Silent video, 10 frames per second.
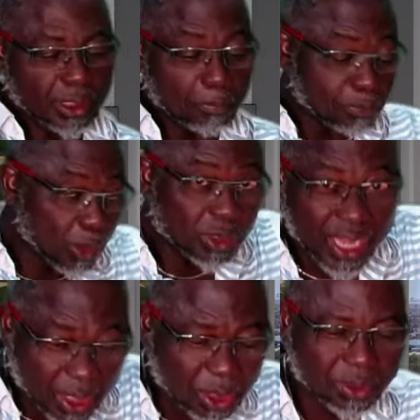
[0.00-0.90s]
The
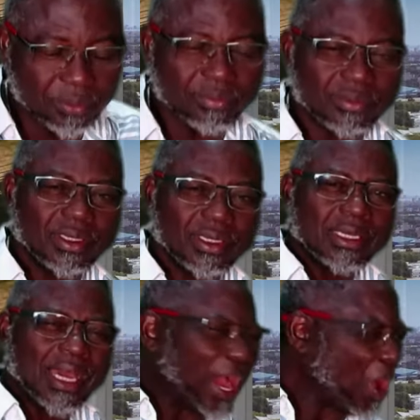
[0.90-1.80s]
protection.
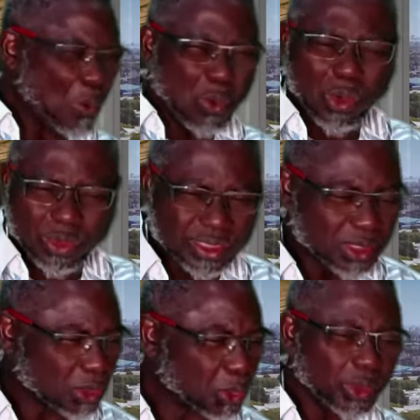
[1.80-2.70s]
Our world
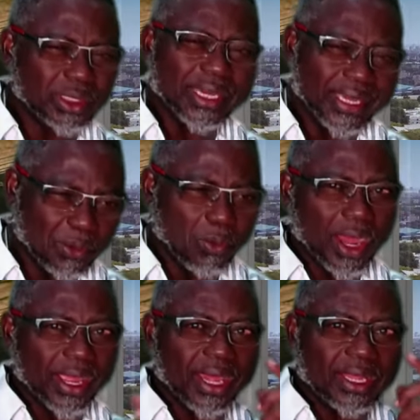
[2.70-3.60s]
is going
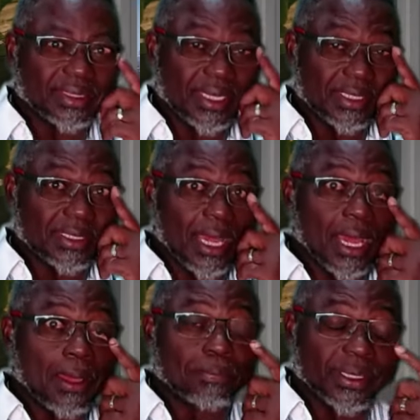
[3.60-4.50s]
haywire. Things are
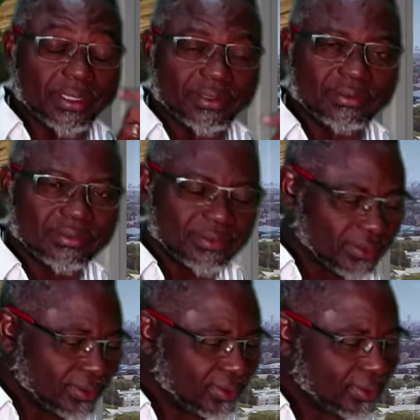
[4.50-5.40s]
happening.
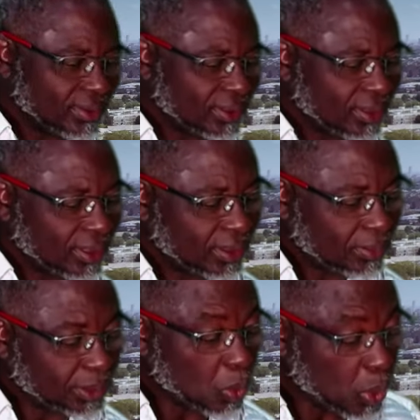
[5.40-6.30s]

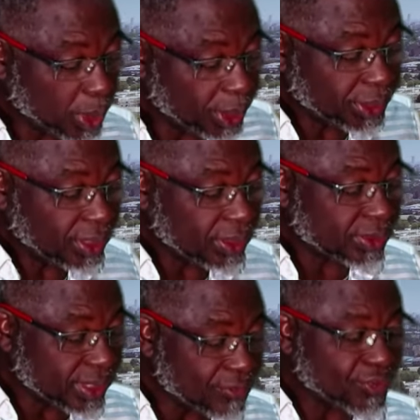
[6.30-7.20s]
The word
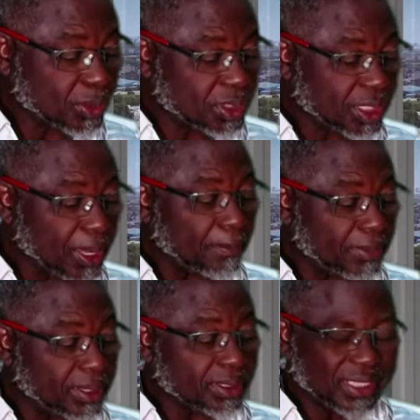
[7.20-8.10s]
refuge here
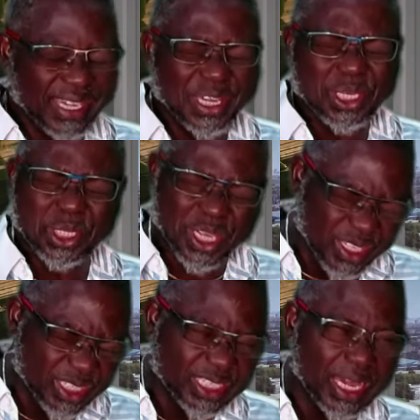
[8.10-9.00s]
means a
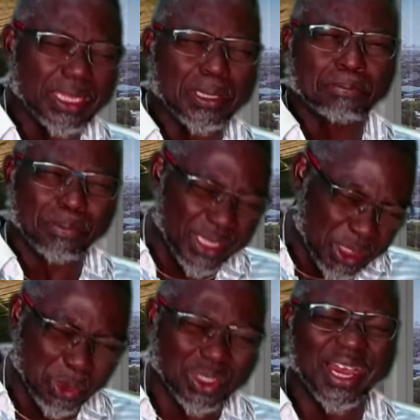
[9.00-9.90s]
shelter, a
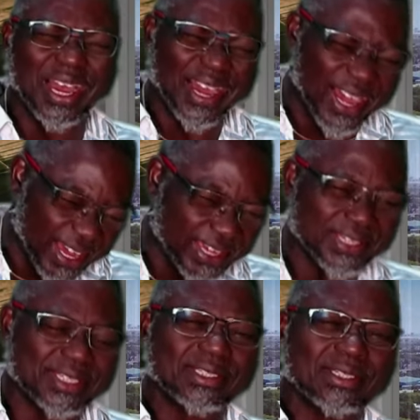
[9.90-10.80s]
place you can
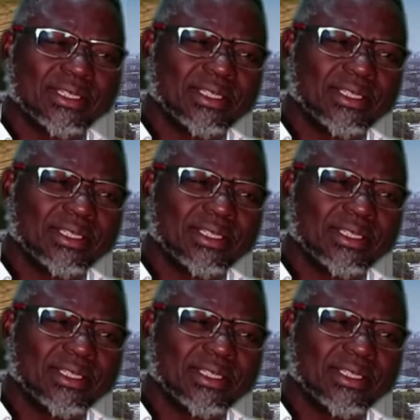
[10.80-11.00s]
hide.